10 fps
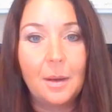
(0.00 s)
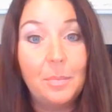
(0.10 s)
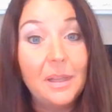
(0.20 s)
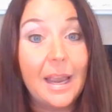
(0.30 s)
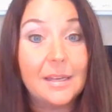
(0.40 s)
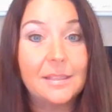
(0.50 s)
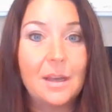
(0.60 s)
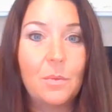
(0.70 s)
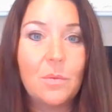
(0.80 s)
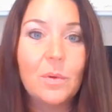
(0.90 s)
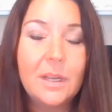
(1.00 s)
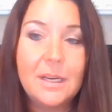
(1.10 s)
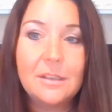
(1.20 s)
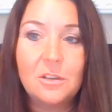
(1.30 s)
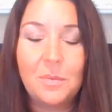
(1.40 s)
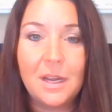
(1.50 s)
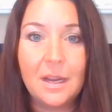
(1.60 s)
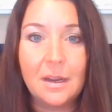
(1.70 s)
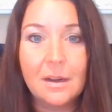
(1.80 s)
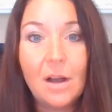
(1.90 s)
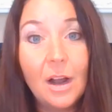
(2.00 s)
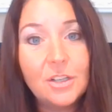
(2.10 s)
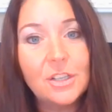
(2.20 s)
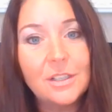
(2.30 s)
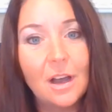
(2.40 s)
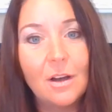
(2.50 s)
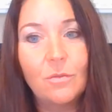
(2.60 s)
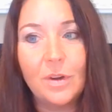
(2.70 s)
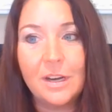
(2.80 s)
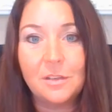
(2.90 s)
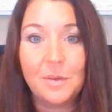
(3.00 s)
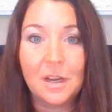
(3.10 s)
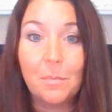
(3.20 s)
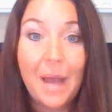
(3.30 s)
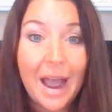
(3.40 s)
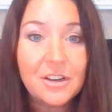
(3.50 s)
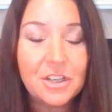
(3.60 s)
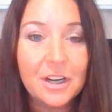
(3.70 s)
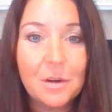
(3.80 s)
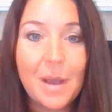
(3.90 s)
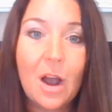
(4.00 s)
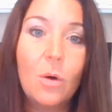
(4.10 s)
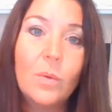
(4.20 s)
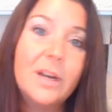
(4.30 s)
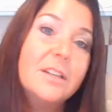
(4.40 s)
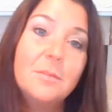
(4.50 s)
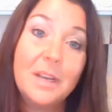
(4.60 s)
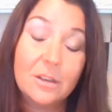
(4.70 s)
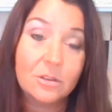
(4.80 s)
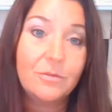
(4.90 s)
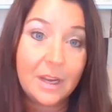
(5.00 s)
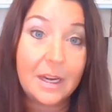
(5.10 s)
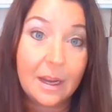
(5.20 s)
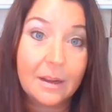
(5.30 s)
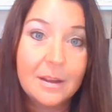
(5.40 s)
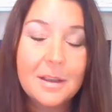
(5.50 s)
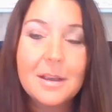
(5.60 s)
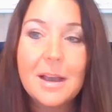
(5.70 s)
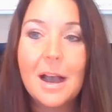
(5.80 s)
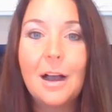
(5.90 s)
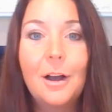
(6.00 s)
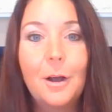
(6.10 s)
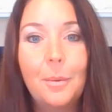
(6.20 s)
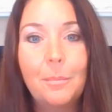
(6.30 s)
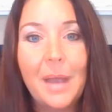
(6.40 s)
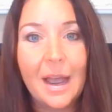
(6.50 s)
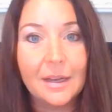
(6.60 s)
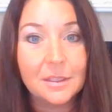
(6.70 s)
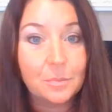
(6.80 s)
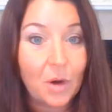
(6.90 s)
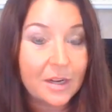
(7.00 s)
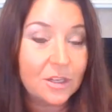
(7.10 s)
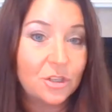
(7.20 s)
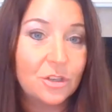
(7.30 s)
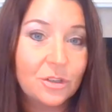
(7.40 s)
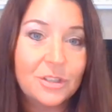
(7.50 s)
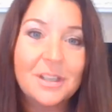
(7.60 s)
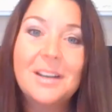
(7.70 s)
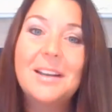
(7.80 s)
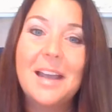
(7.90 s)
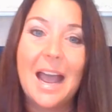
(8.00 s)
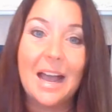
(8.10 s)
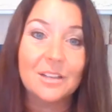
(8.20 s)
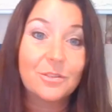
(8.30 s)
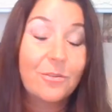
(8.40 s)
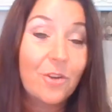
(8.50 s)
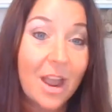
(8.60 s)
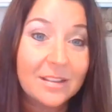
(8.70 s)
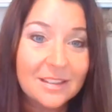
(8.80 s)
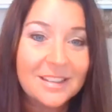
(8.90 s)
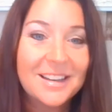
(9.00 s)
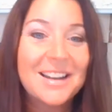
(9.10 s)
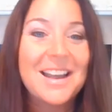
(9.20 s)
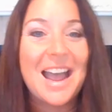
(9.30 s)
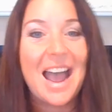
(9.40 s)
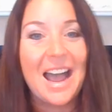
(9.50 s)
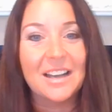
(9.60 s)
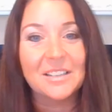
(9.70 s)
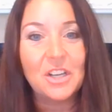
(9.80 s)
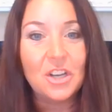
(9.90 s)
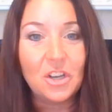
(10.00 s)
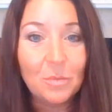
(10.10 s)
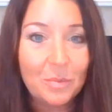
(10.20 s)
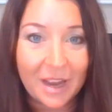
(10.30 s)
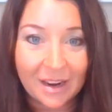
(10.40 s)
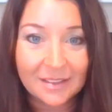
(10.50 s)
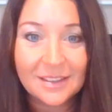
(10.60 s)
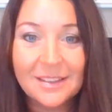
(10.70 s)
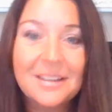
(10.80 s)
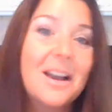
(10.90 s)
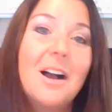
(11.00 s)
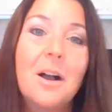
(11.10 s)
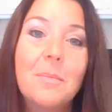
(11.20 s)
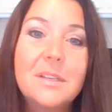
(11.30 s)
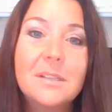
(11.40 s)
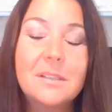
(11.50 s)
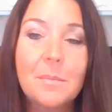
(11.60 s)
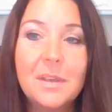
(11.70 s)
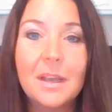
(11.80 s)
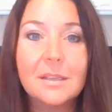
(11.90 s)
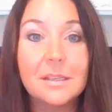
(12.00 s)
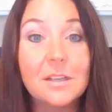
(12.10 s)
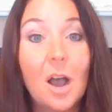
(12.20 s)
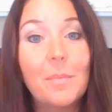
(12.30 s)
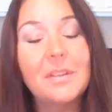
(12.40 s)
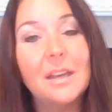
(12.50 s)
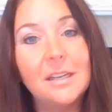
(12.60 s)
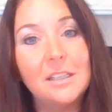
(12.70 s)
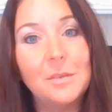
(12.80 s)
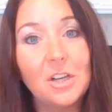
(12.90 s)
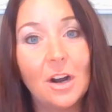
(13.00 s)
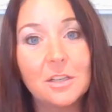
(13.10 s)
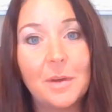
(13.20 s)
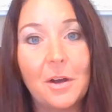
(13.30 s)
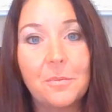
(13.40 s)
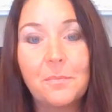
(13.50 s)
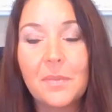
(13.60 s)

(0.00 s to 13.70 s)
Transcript: place that we really need to be conscious of. We need to be compassionate about. We need to be intervening as practitioners, as friends, as human beings. This is something. It's a topic that needs to be talked about,